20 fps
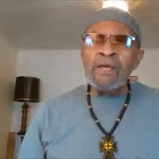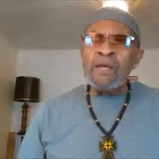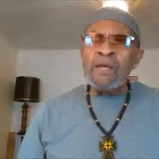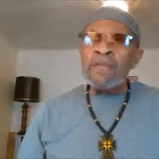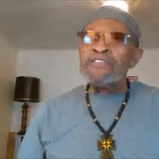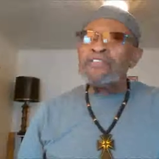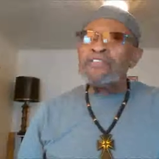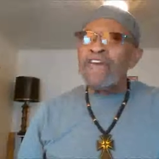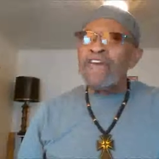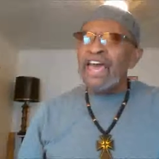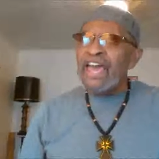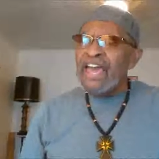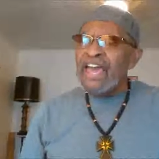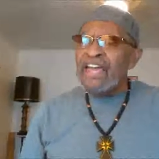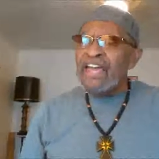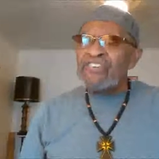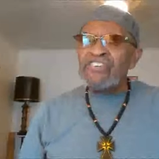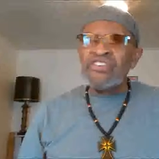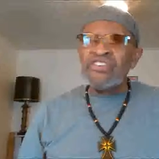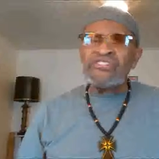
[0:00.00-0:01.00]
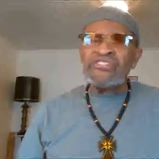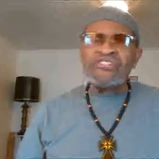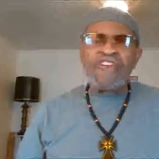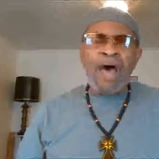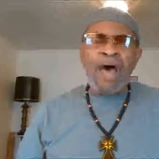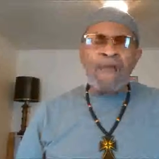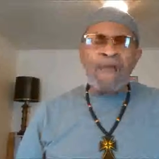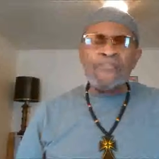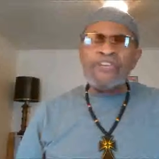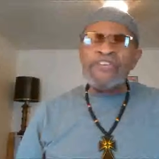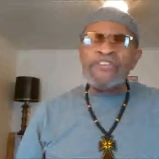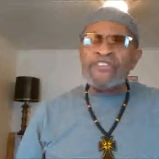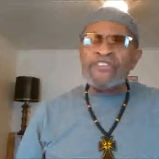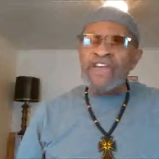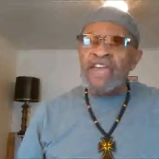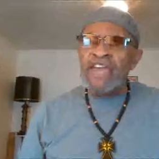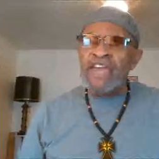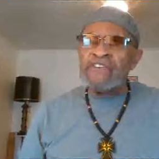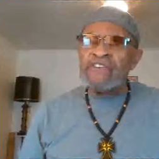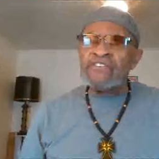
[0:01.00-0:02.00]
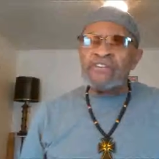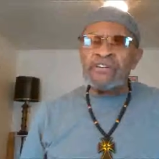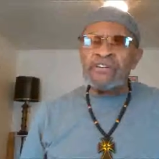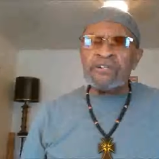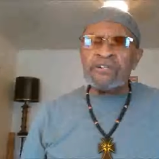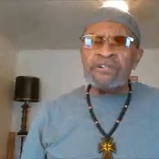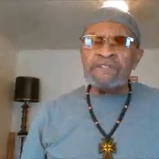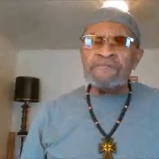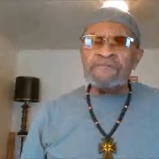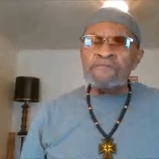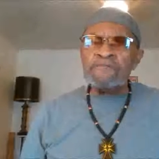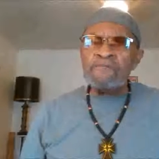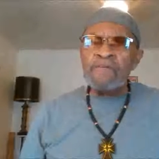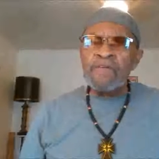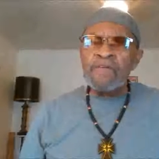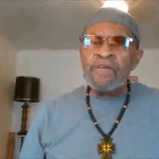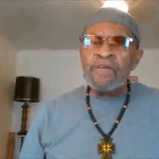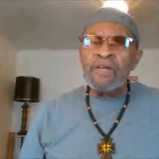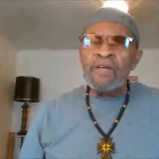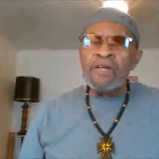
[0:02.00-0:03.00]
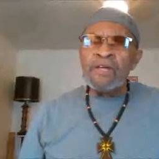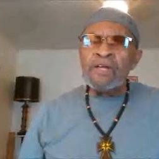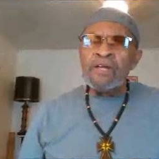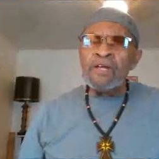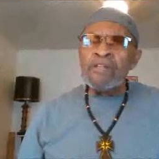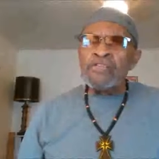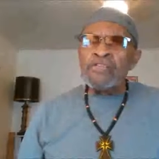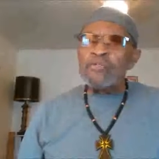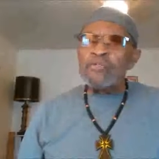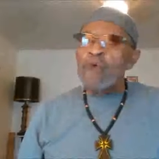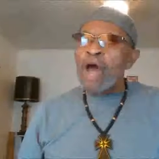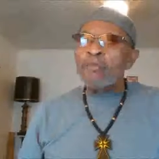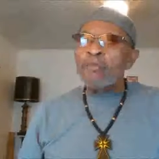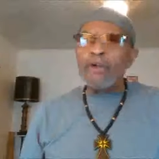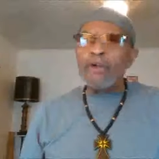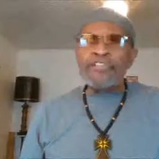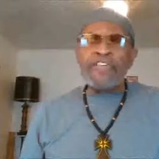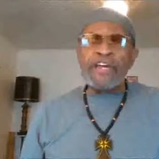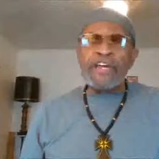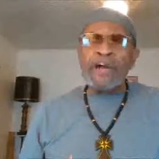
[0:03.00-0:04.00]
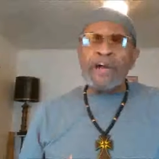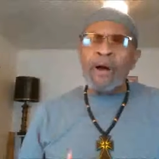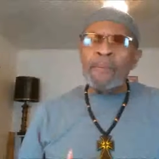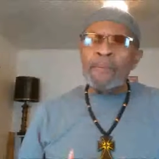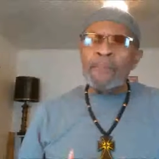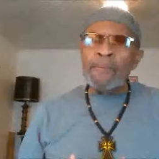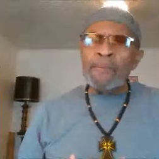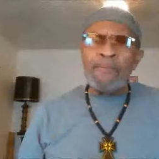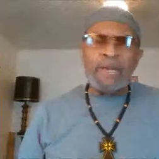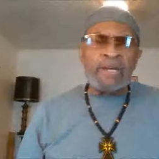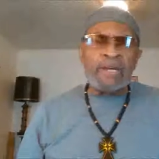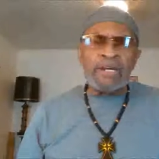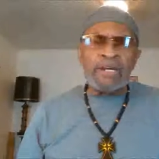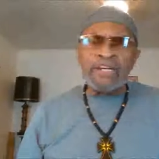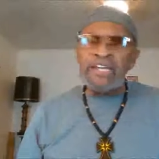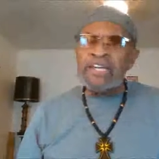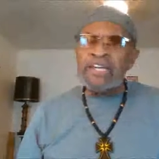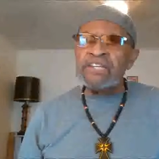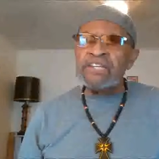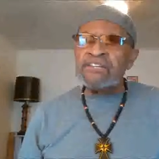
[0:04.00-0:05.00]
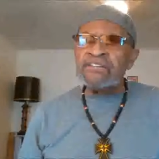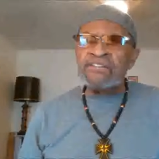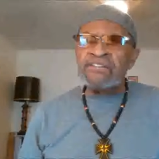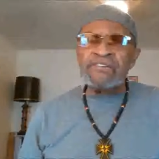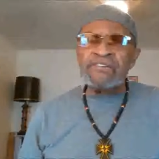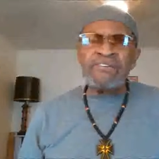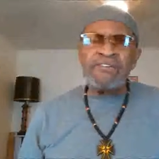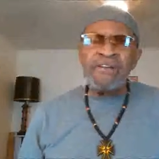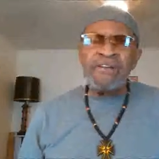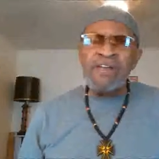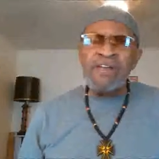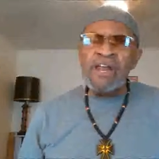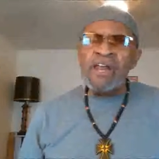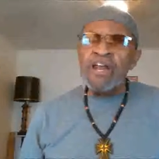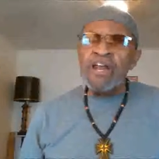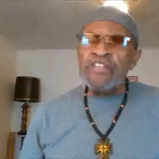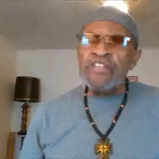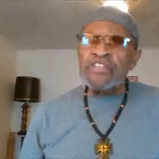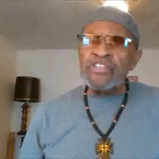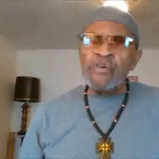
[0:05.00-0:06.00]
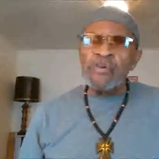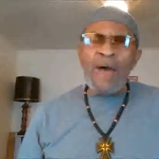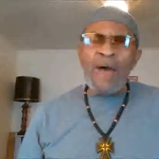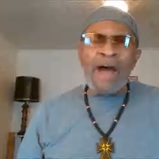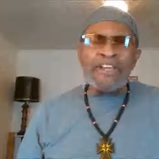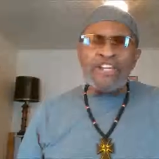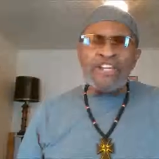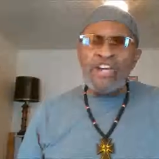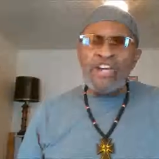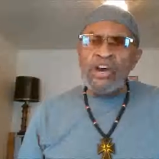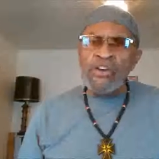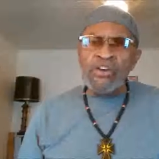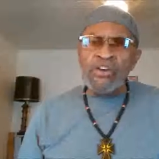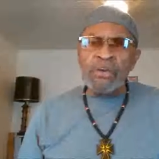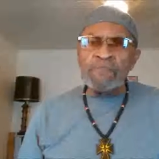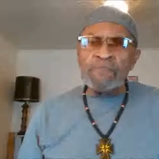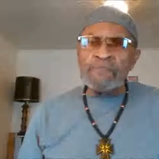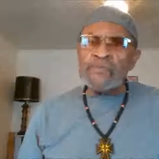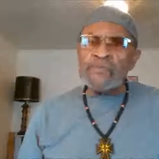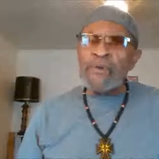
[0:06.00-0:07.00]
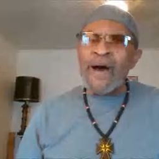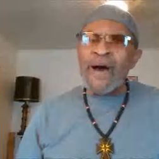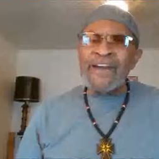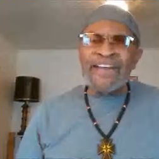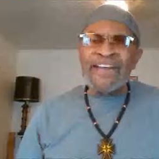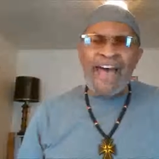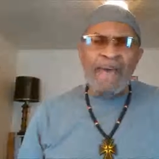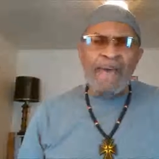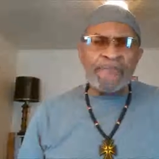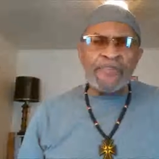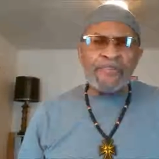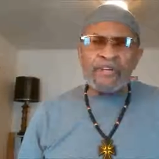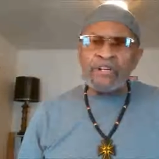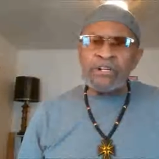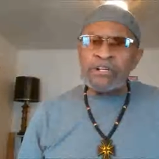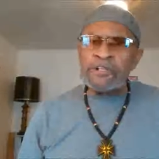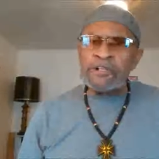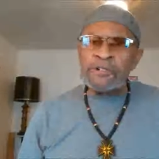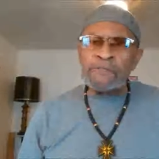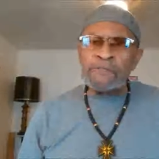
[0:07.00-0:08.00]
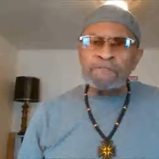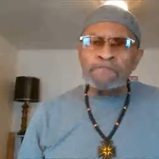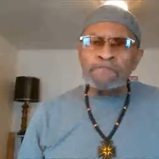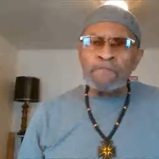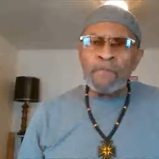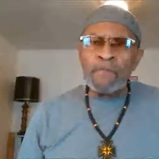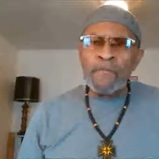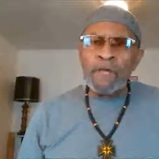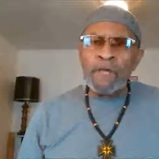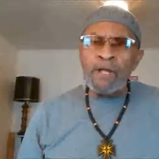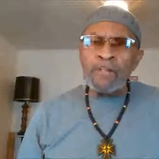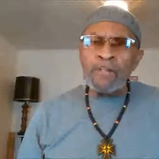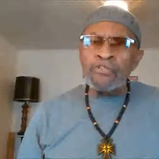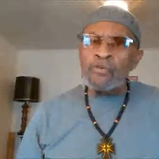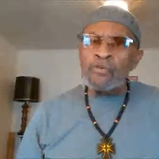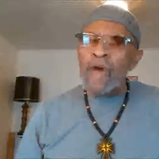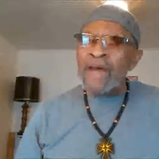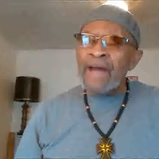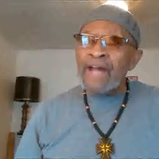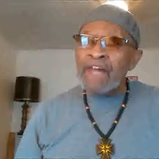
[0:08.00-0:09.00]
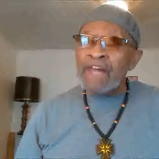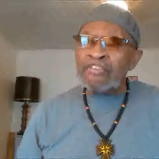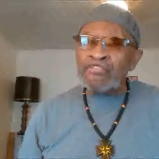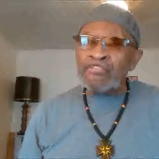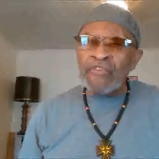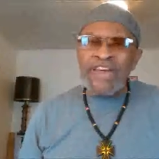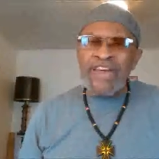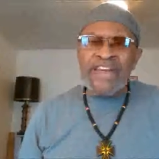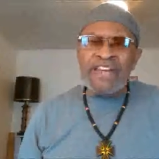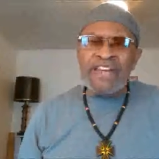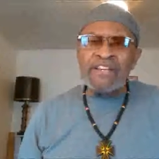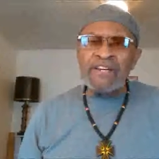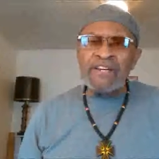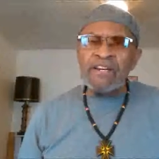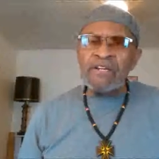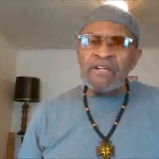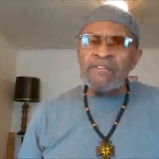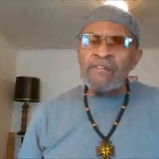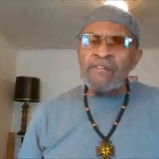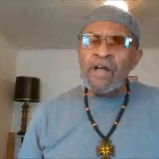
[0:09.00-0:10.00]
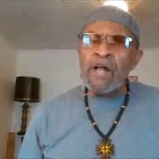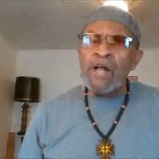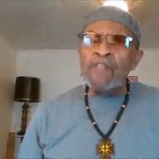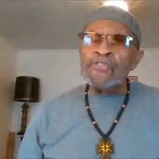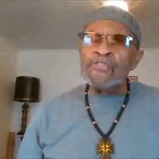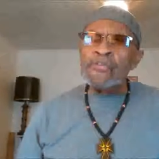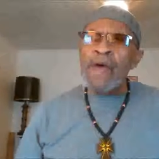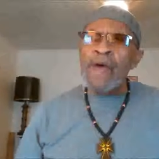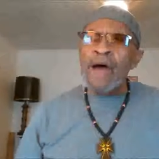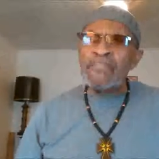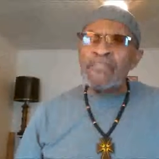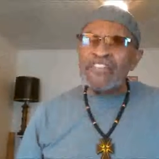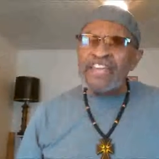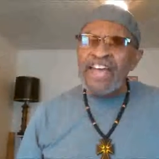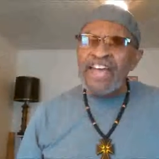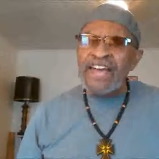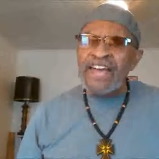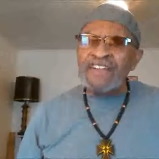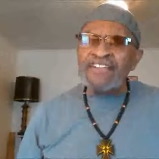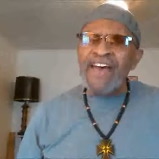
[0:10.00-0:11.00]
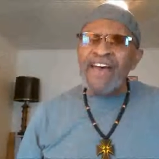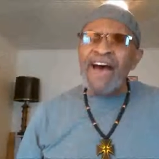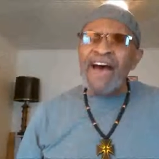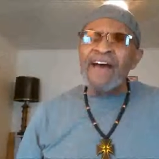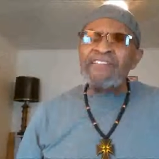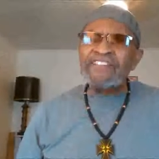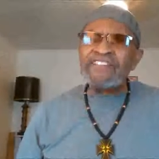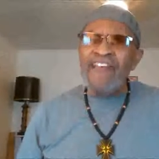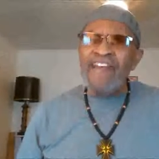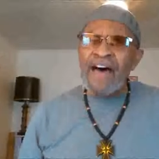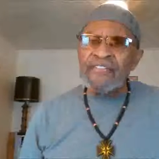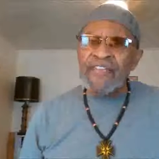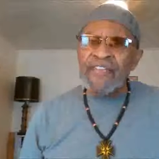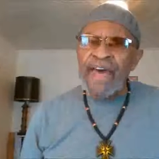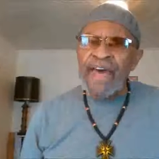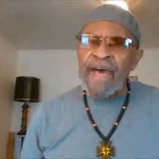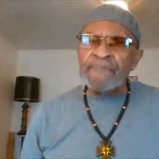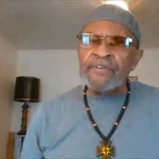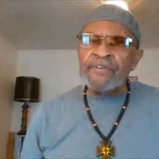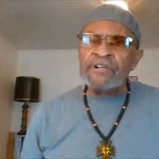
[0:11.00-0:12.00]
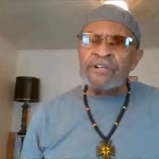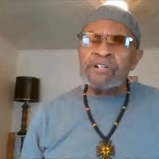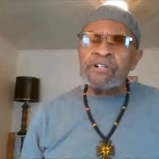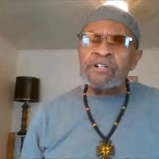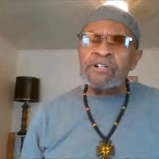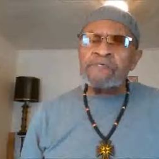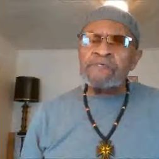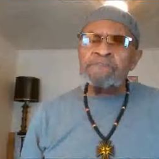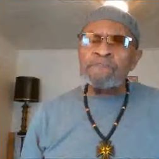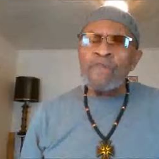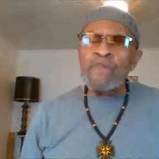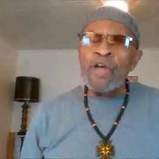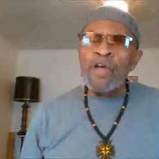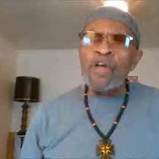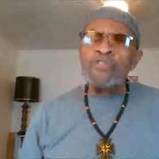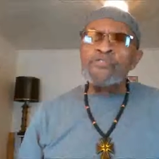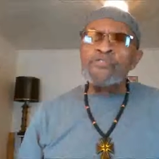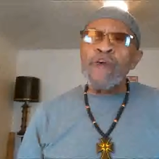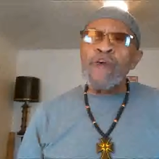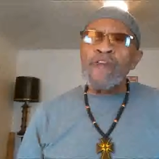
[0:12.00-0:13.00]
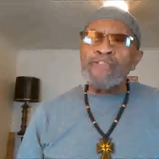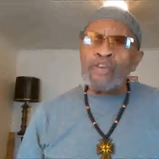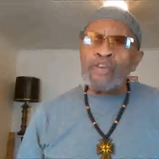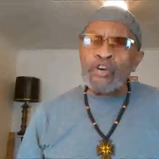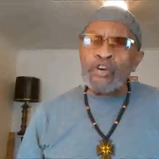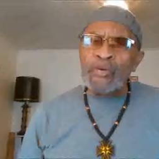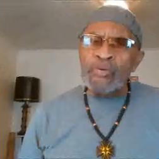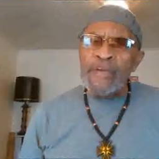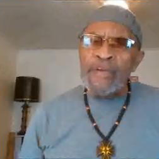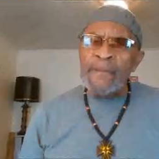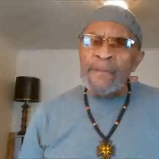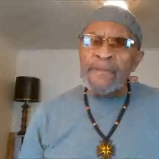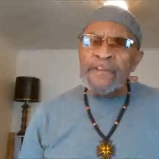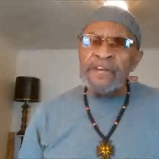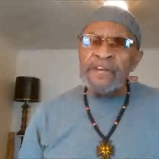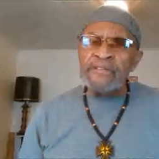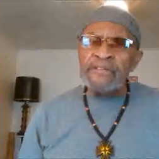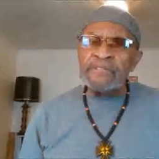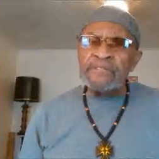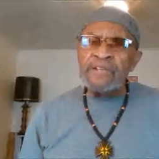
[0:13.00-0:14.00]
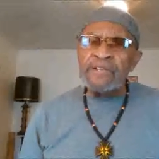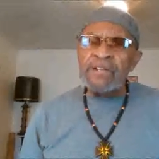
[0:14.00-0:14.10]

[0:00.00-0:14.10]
in Asia, Southeast Asia, throughout what they call the Middle East, throughout Europe, throughout Africa, throughout Australia, throughout the entire South Africa, throughout the Caribbean,